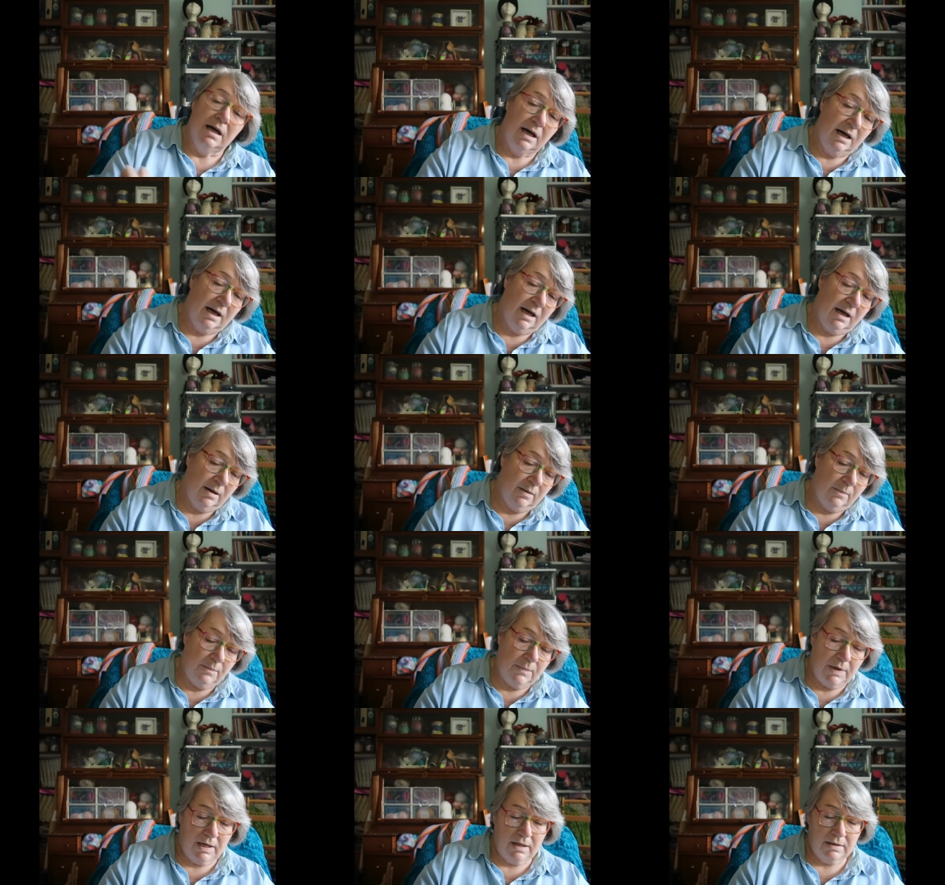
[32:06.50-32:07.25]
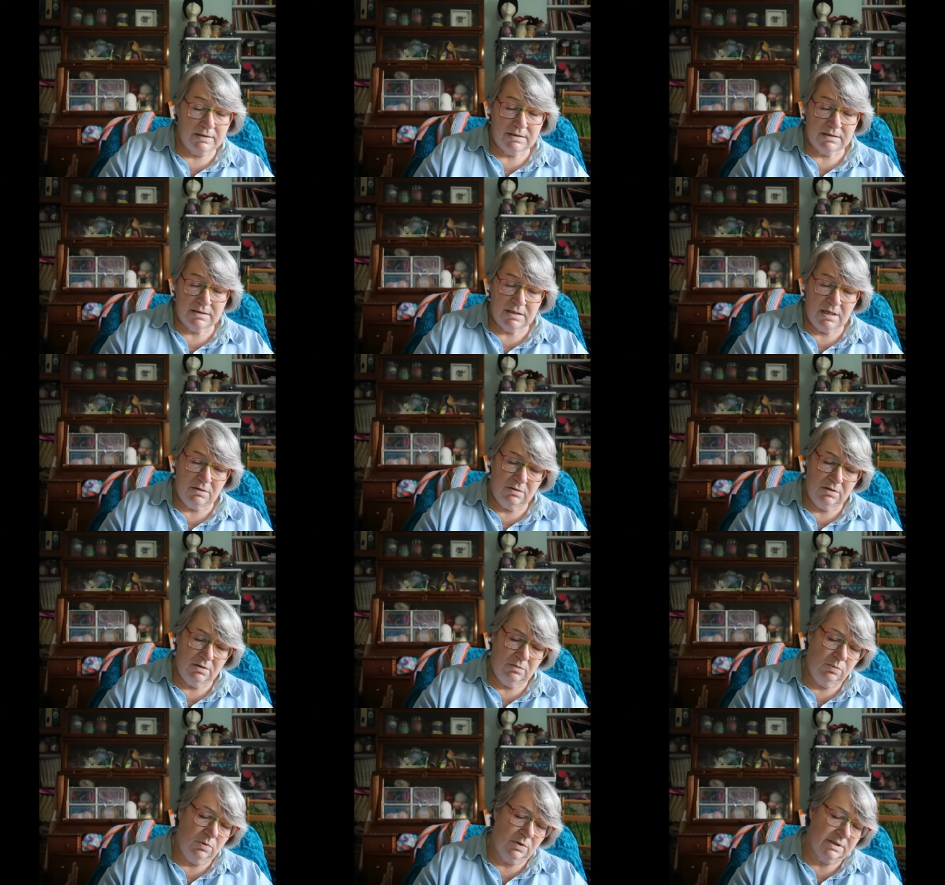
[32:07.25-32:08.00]
I
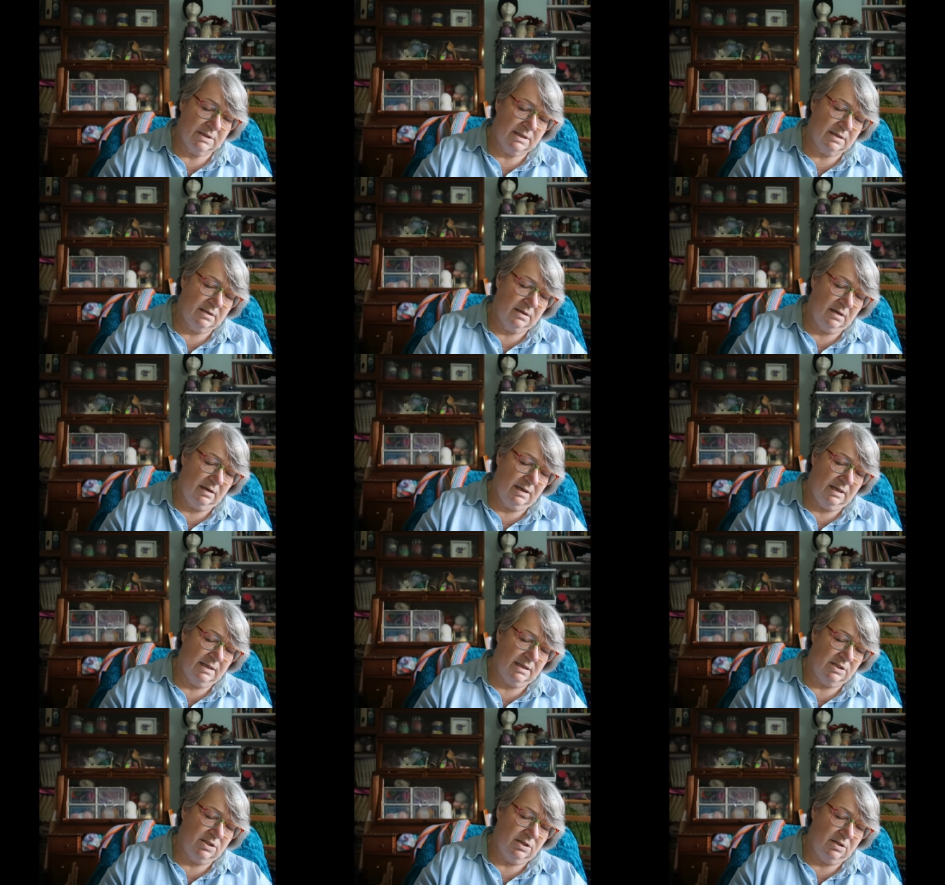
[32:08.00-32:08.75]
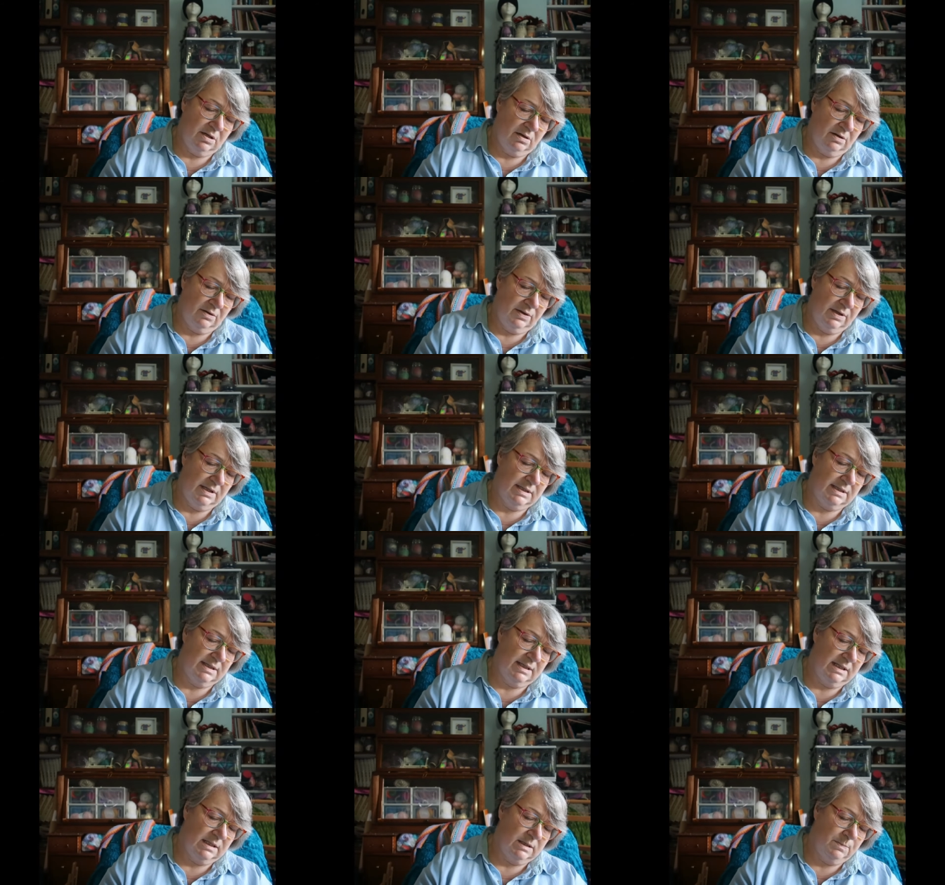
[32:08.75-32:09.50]
don't know what size yarn
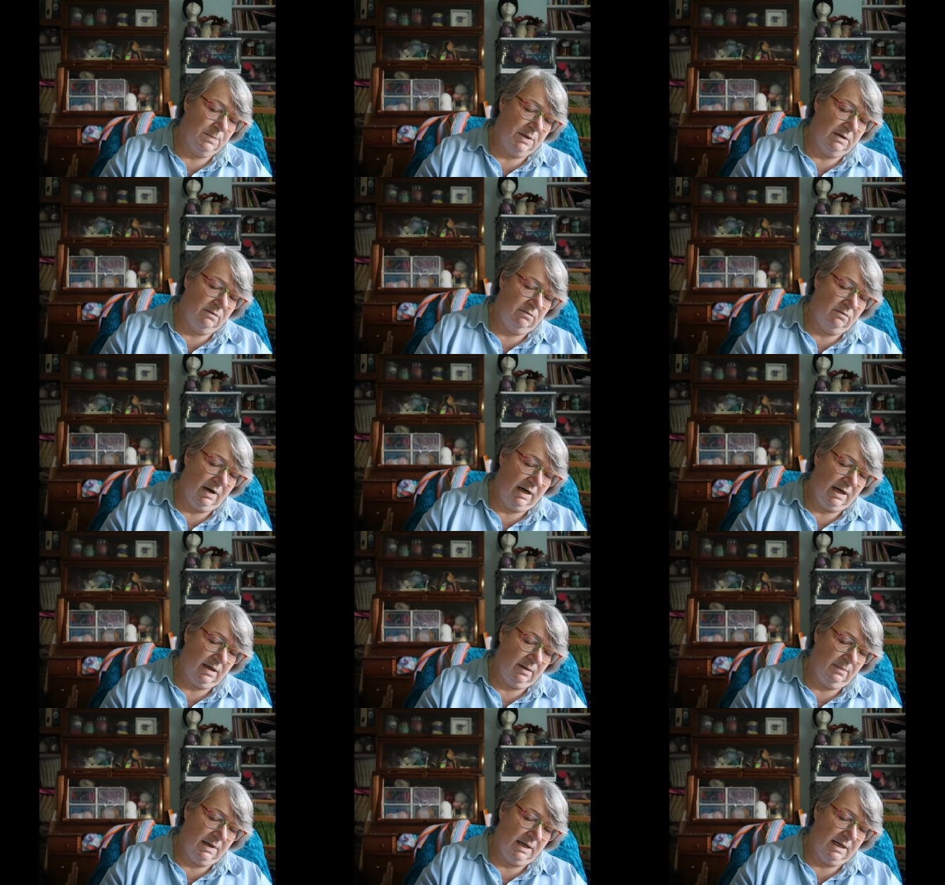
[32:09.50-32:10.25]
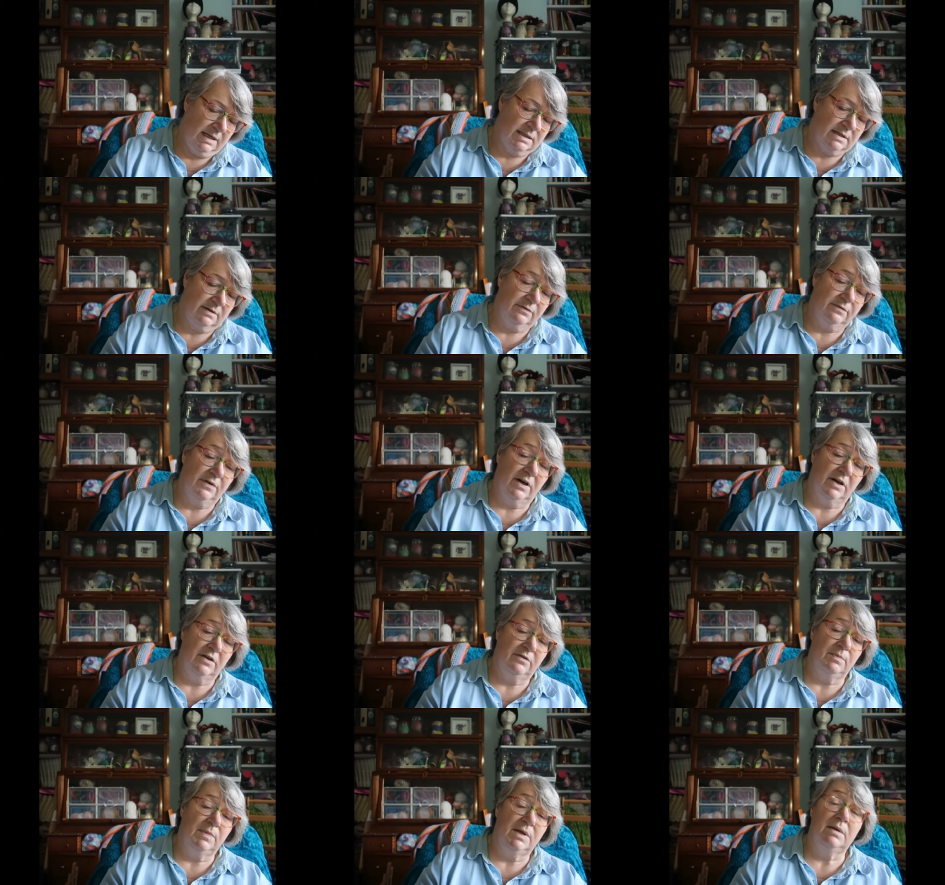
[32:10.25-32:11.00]
this is, but it recommends a
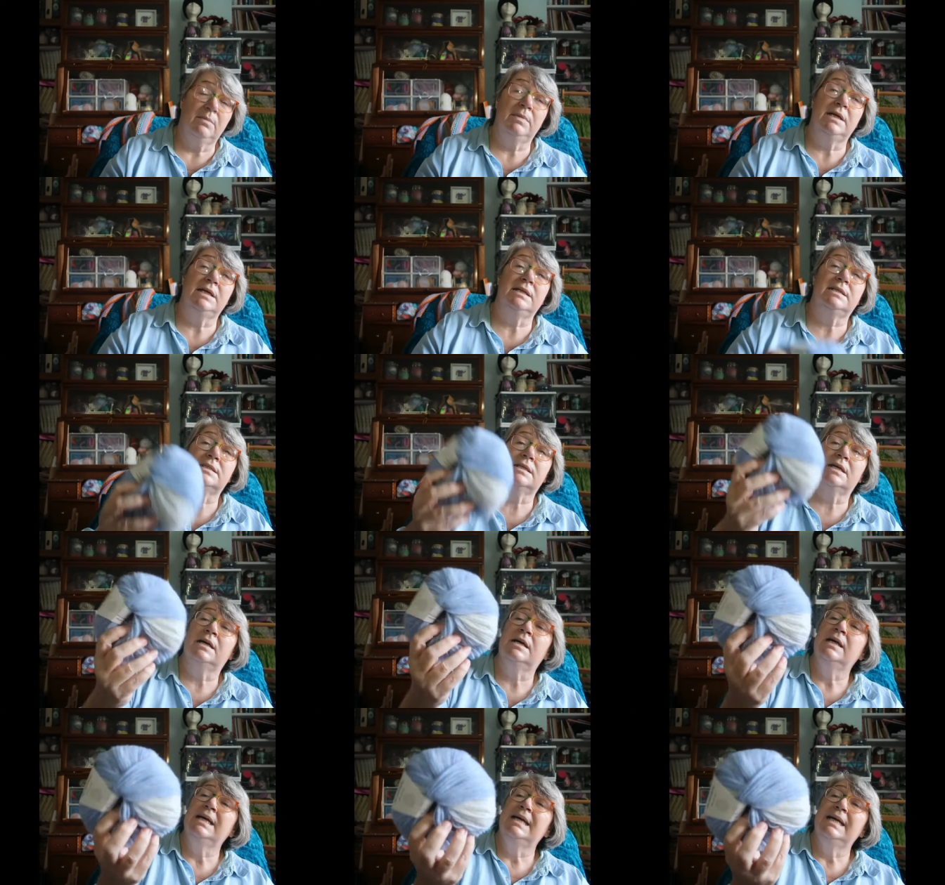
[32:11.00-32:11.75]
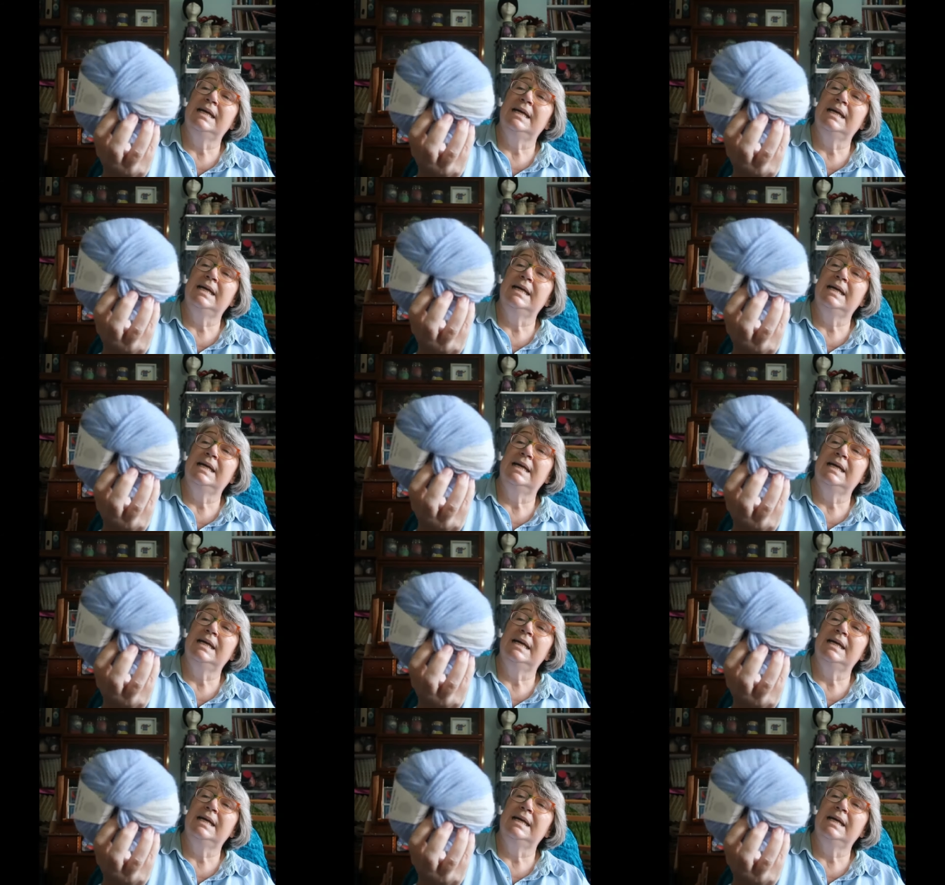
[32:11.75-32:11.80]
5mm.